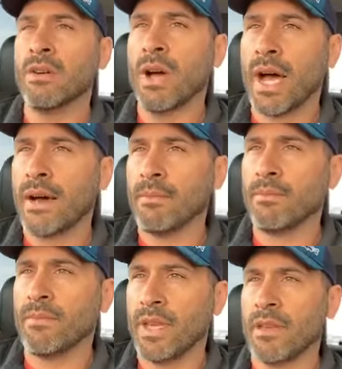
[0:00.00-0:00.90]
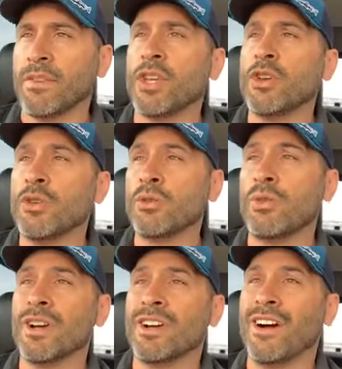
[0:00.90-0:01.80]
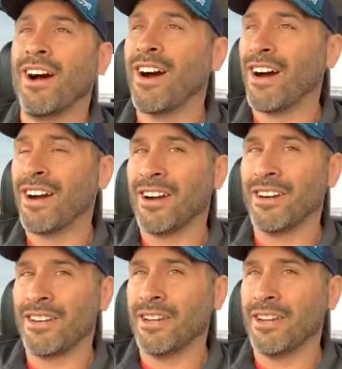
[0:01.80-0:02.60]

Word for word: Um, if you are,